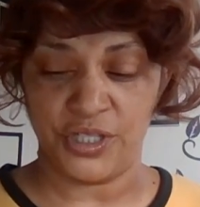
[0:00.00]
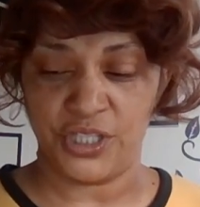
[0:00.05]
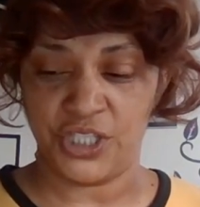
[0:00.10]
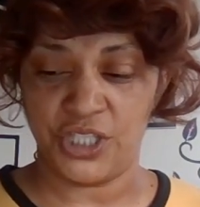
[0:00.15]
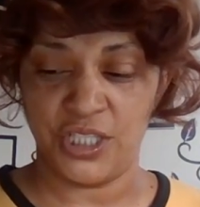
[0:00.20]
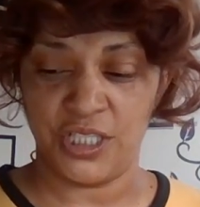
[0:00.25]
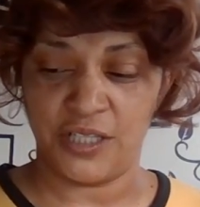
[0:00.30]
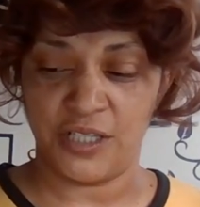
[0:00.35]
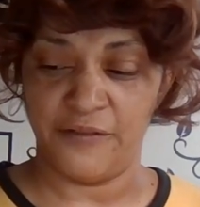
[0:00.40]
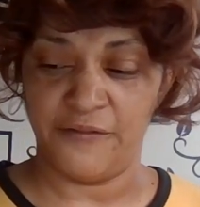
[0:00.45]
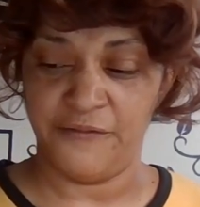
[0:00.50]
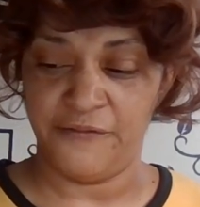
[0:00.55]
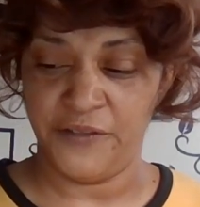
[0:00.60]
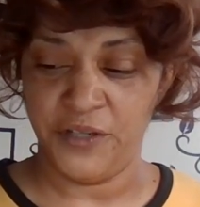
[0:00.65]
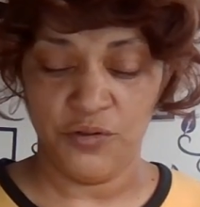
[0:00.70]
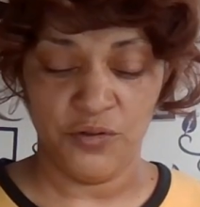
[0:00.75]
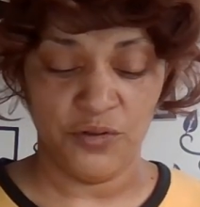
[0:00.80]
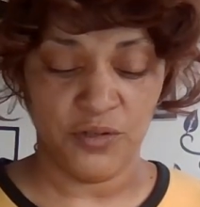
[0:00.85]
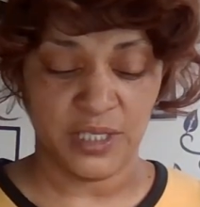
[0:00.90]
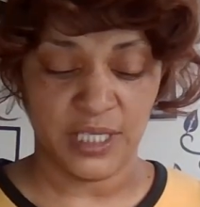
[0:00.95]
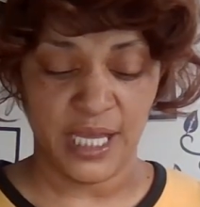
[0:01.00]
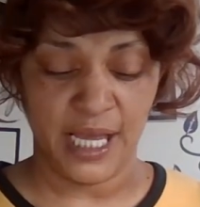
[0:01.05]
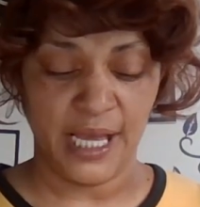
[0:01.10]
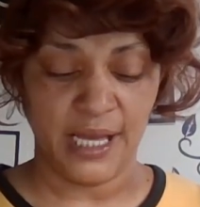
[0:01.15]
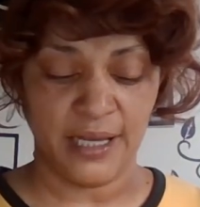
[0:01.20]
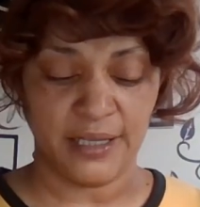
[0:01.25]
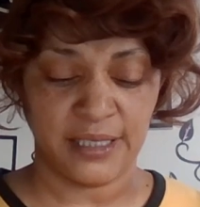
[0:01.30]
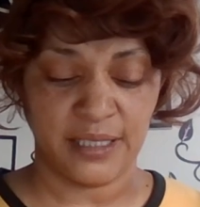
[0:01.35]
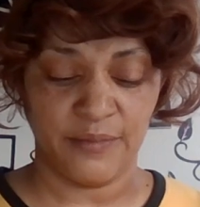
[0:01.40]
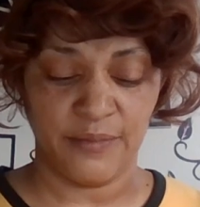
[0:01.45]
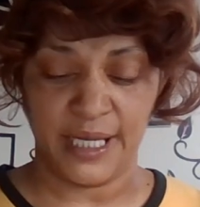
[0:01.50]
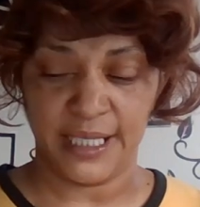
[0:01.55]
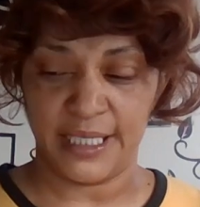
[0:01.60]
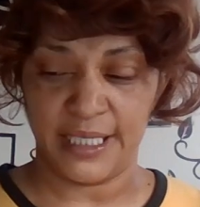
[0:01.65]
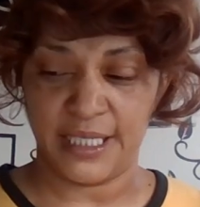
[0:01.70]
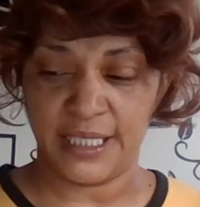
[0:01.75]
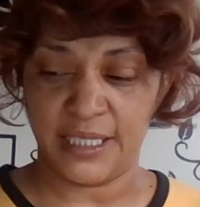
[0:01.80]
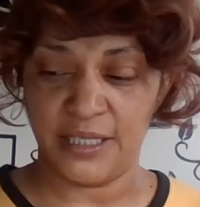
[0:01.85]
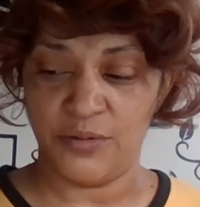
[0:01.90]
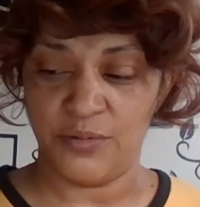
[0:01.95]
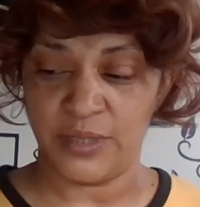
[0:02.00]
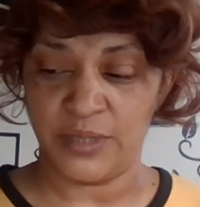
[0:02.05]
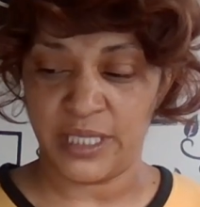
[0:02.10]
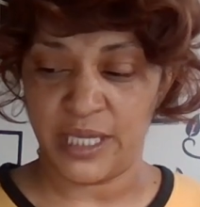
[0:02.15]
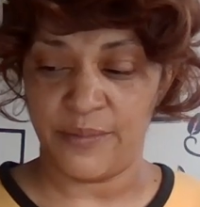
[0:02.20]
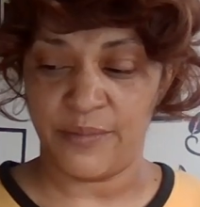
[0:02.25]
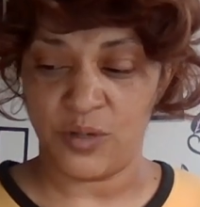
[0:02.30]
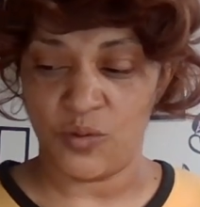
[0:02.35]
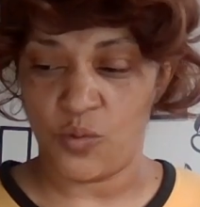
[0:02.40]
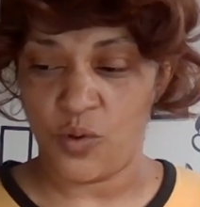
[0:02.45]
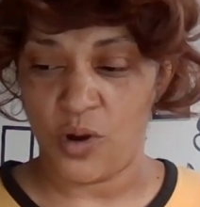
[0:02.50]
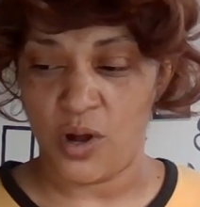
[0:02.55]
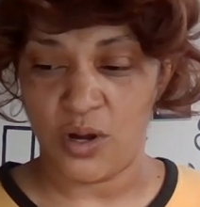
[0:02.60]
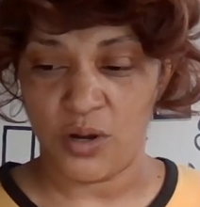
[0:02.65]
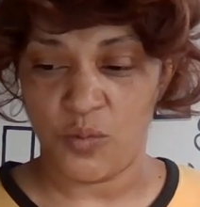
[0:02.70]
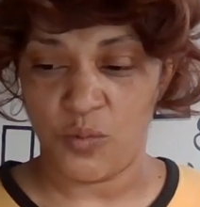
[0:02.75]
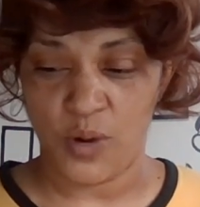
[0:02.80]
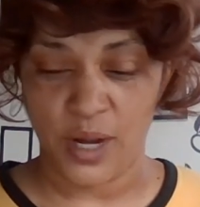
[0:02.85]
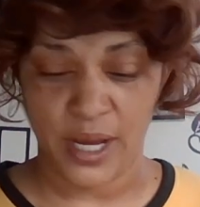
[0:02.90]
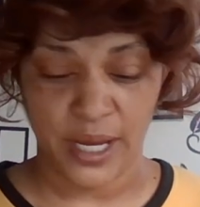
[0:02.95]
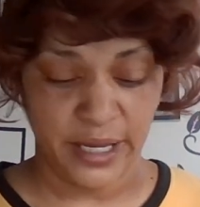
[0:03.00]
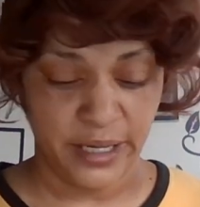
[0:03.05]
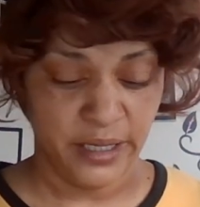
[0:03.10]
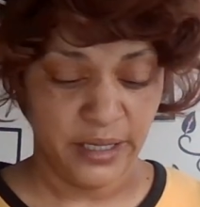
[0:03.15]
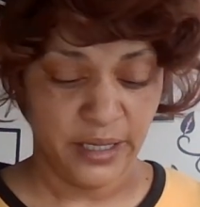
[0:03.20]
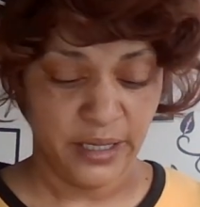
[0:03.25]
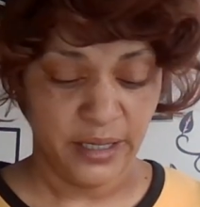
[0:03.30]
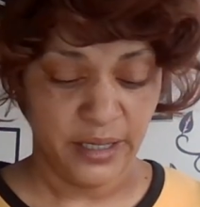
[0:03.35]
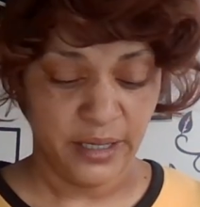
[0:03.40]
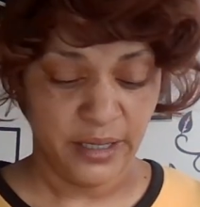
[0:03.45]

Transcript: and she's confused that how somebody still was able to walk away.